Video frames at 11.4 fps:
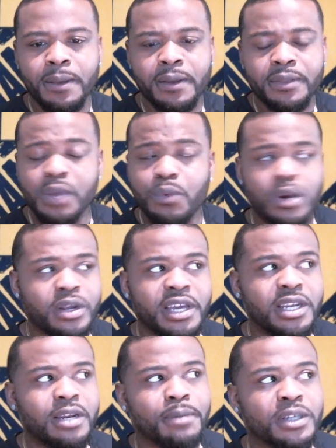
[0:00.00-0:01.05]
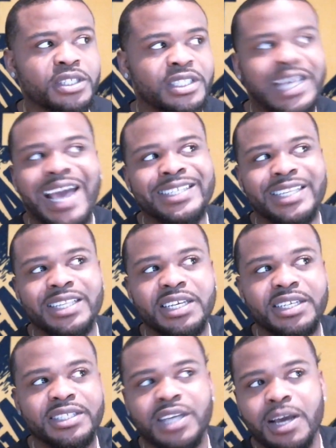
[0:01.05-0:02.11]
They weren't getting a bunch of sacks in
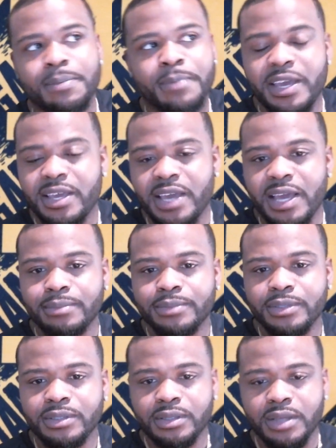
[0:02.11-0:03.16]
these cupcake games.